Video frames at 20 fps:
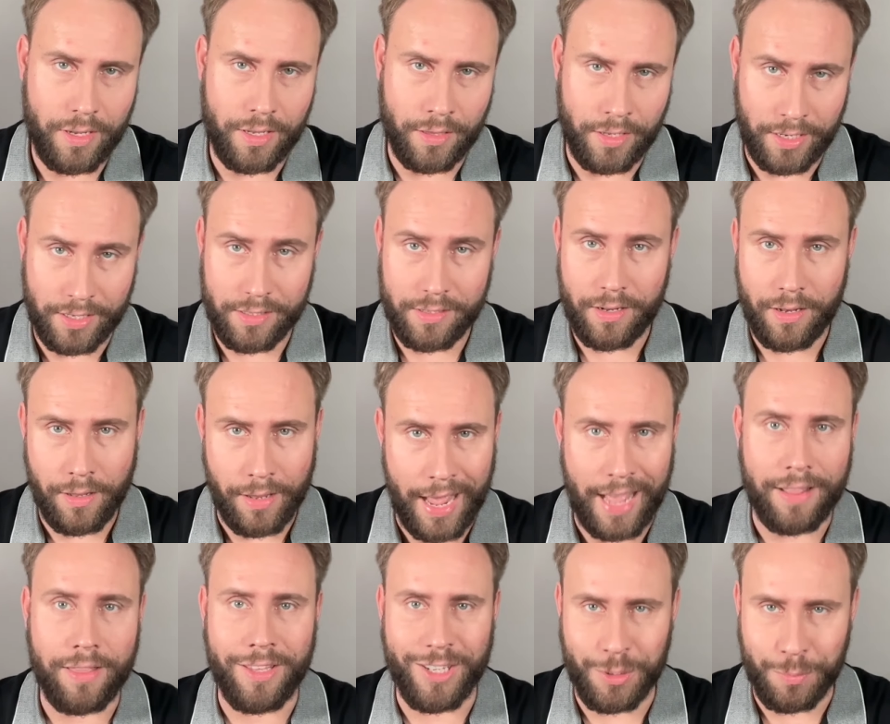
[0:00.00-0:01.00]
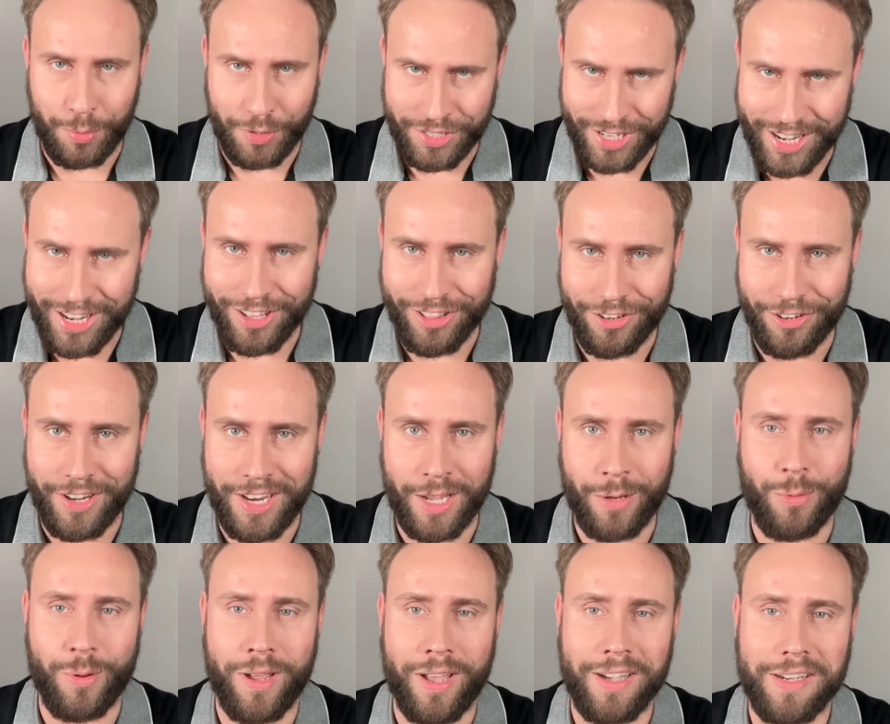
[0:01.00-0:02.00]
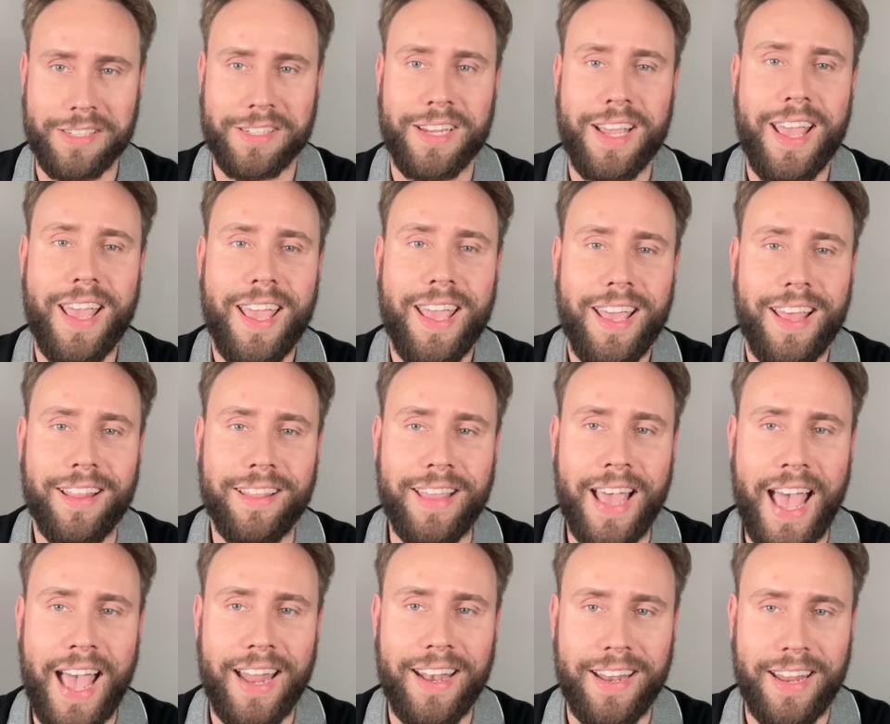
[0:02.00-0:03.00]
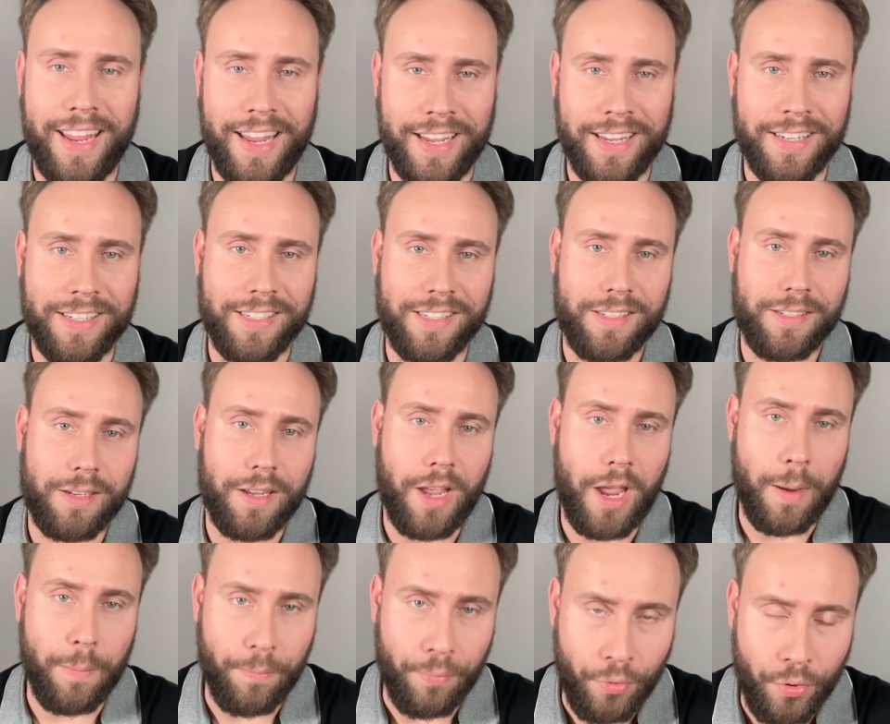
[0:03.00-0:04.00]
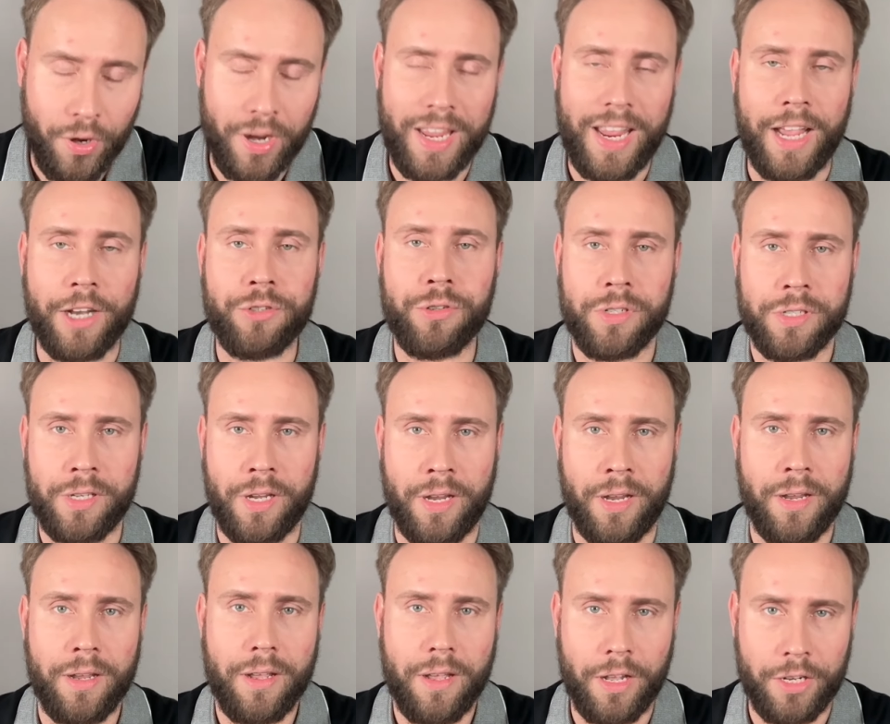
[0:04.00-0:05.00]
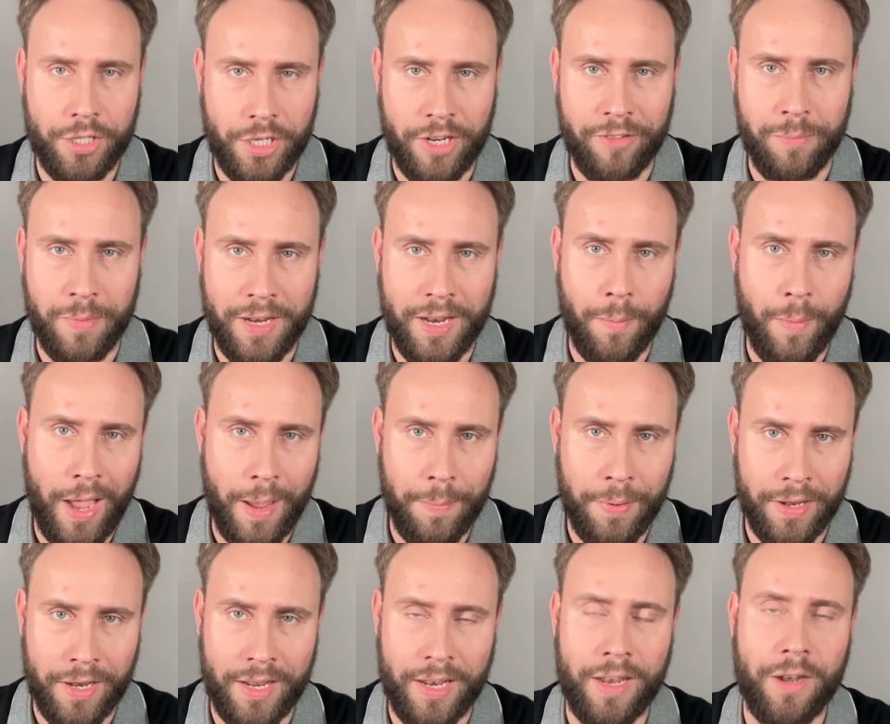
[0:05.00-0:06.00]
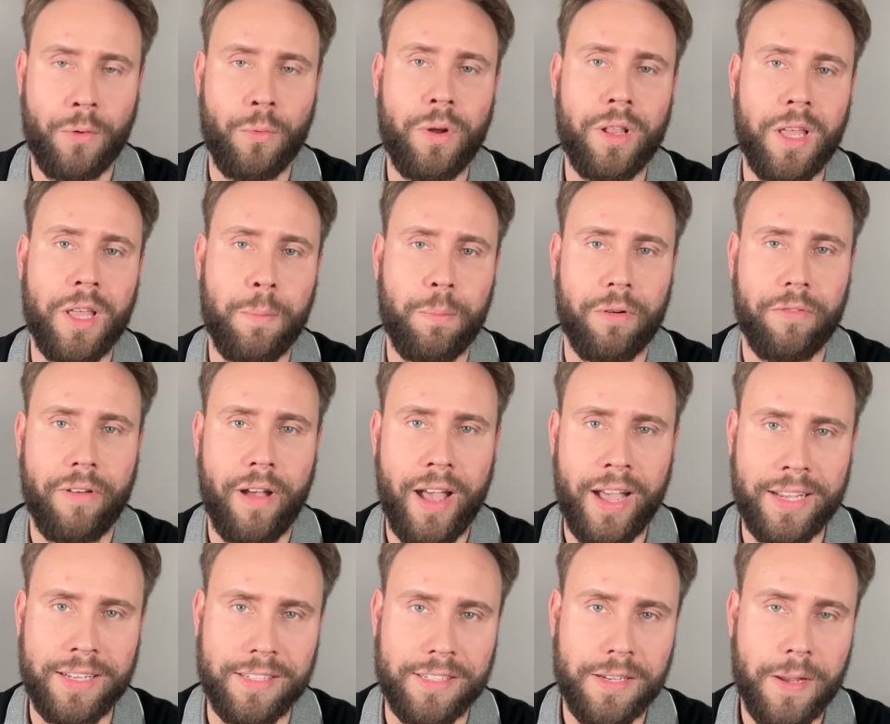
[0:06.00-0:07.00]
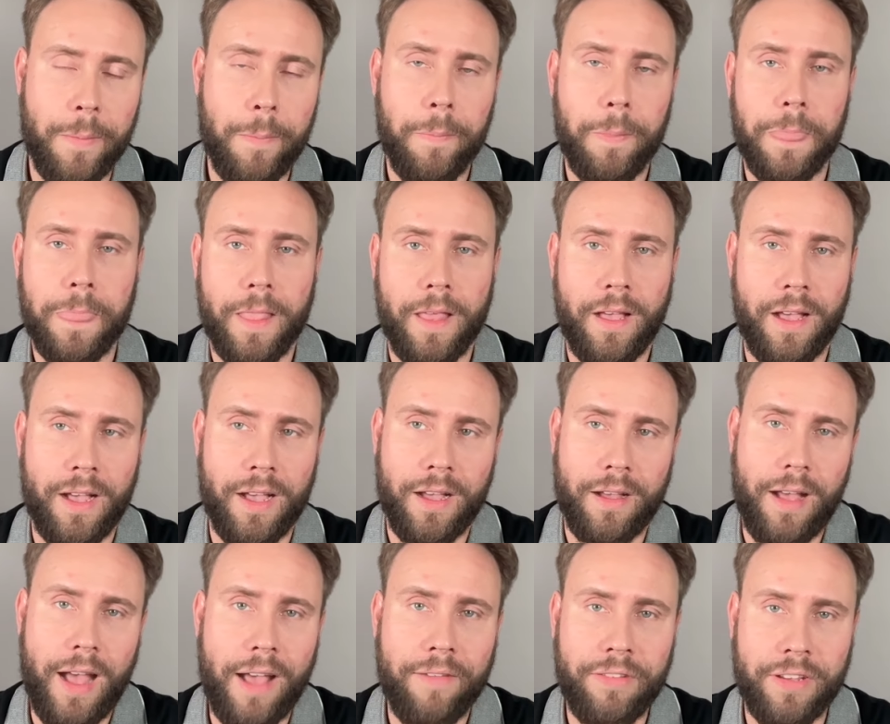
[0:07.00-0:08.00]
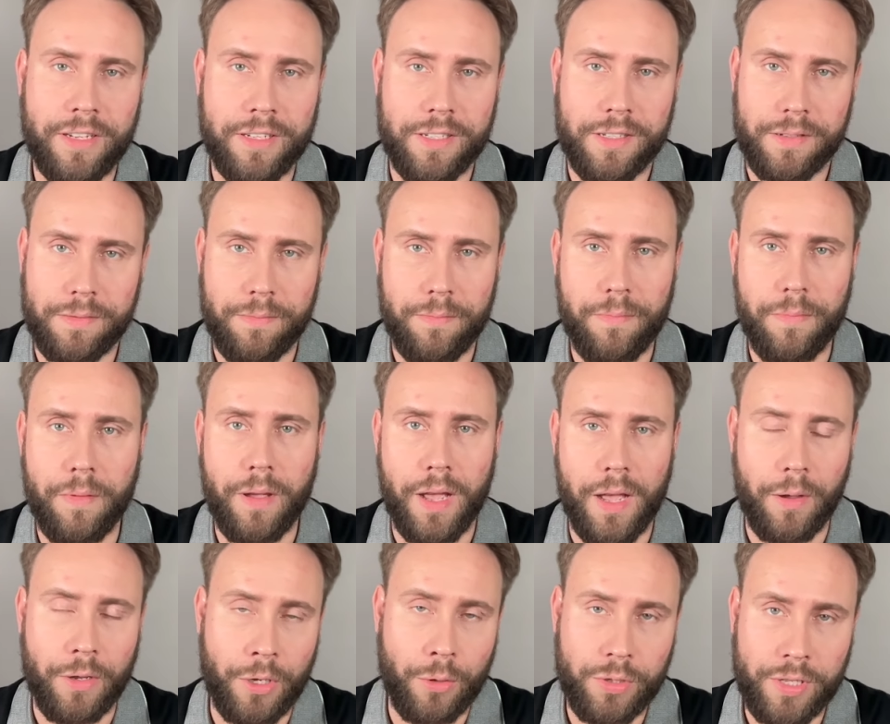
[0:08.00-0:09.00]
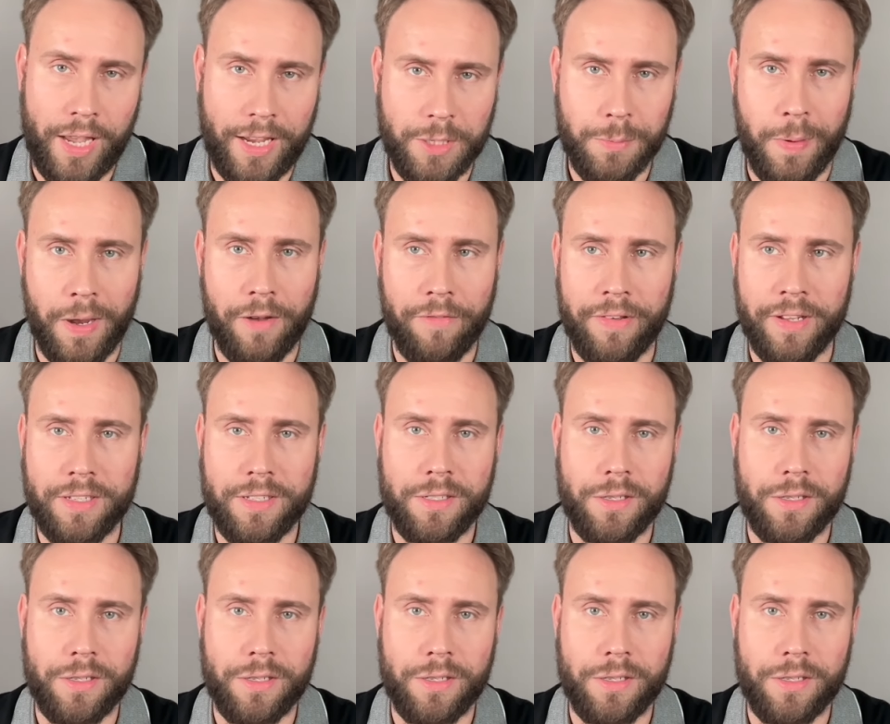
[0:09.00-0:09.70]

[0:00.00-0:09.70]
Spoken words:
at least not this particular Equinox, that is a pretty interesting achievement in my opinion, and it really provides obvious use case benefits.